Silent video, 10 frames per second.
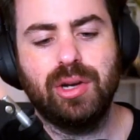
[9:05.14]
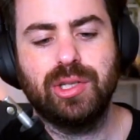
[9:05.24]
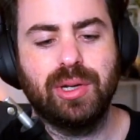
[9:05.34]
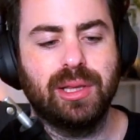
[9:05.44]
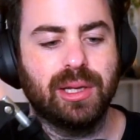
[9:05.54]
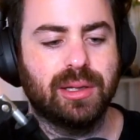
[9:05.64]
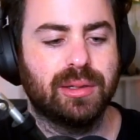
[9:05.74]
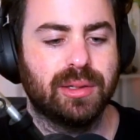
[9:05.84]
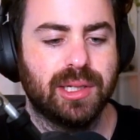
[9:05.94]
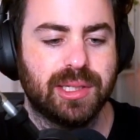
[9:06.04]
I think
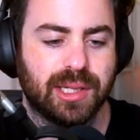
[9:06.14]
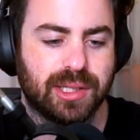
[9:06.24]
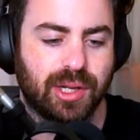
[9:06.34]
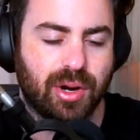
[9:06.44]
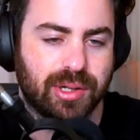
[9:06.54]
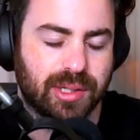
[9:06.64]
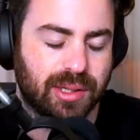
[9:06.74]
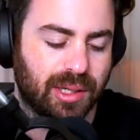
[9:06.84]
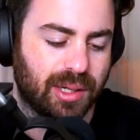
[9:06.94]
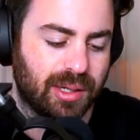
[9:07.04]
in 60 cards, I
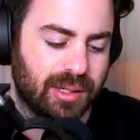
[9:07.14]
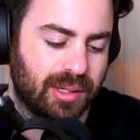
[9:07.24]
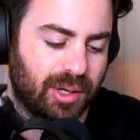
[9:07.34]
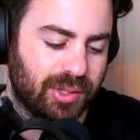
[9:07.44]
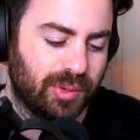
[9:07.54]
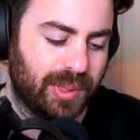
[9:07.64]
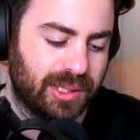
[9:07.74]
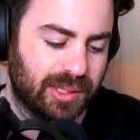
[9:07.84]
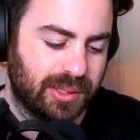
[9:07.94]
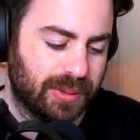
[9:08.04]
think it also makes
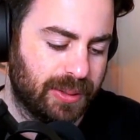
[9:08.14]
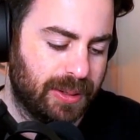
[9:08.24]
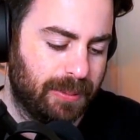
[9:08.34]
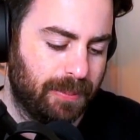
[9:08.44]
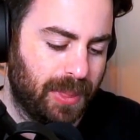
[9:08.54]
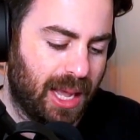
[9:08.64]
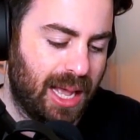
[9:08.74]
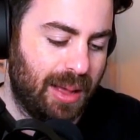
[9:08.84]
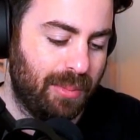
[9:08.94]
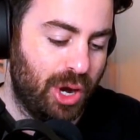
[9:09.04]
sense.
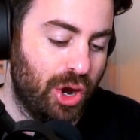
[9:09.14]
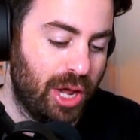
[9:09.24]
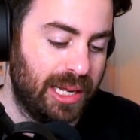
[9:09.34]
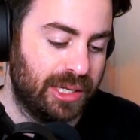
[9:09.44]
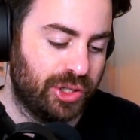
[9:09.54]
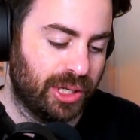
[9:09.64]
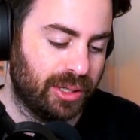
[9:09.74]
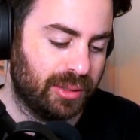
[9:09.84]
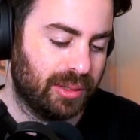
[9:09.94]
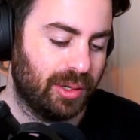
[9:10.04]

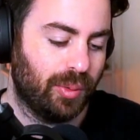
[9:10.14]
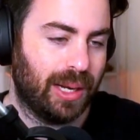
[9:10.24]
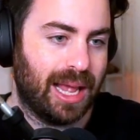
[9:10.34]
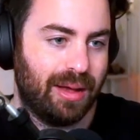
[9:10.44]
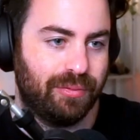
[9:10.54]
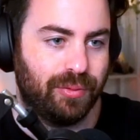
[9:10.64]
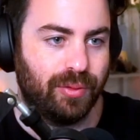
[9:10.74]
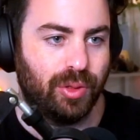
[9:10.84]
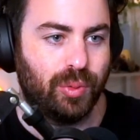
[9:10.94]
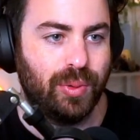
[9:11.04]
Non-engine, we have
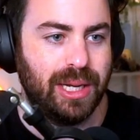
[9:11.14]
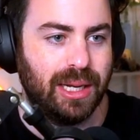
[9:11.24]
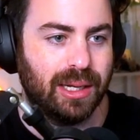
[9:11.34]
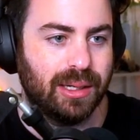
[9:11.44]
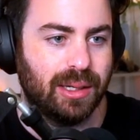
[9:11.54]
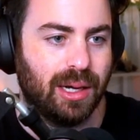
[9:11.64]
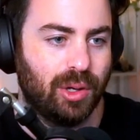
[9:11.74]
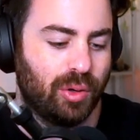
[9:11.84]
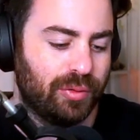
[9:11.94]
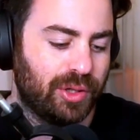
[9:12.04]
3
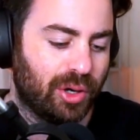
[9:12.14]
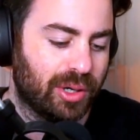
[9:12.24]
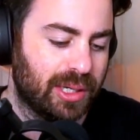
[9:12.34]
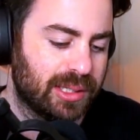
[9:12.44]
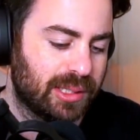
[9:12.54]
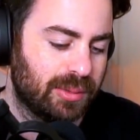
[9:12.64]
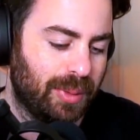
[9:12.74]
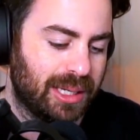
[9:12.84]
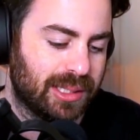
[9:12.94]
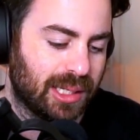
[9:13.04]
Allure of Darkness.
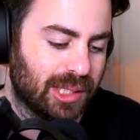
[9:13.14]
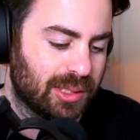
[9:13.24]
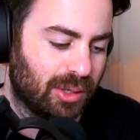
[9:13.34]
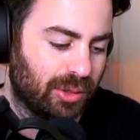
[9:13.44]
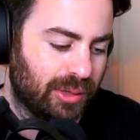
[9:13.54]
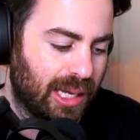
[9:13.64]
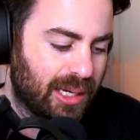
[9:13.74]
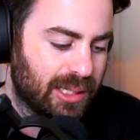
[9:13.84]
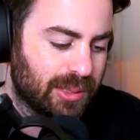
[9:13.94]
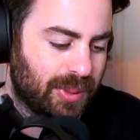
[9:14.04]
Makes sense. Our deck
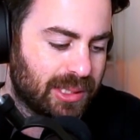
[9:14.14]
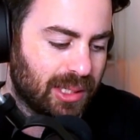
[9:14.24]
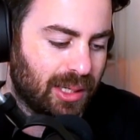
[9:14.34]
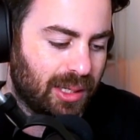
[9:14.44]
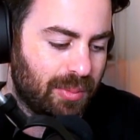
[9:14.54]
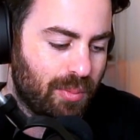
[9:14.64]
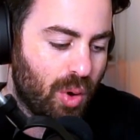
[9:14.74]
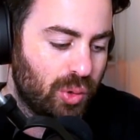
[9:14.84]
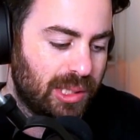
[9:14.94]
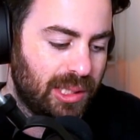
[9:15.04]
is basically
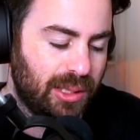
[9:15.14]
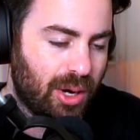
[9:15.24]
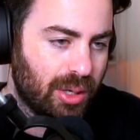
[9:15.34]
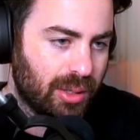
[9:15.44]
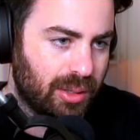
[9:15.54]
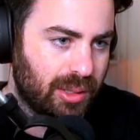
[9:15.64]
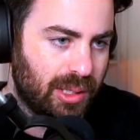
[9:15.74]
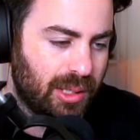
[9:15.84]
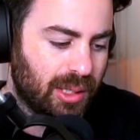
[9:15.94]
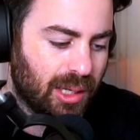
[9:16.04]
mostly dark.
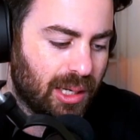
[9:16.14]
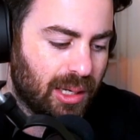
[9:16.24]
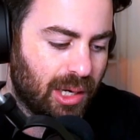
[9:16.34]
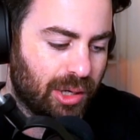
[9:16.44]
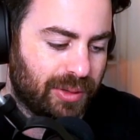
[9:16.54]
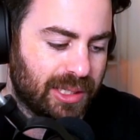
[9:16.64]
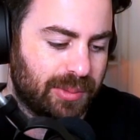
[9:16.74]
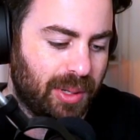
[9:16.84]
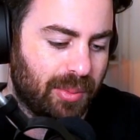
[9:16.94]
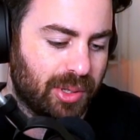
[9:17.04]
A lot of
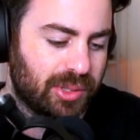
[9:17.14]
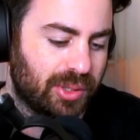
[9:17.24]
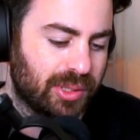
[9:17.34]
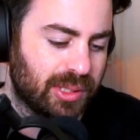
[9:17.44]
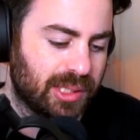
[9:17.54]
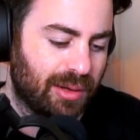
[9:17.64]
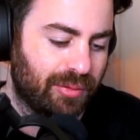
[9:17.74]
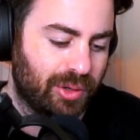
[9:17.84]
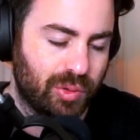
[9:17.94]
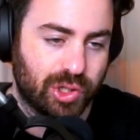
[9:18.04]
Despia monsters and stuff,
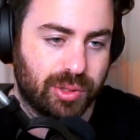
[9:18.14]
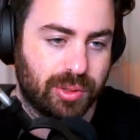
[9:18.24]
and you just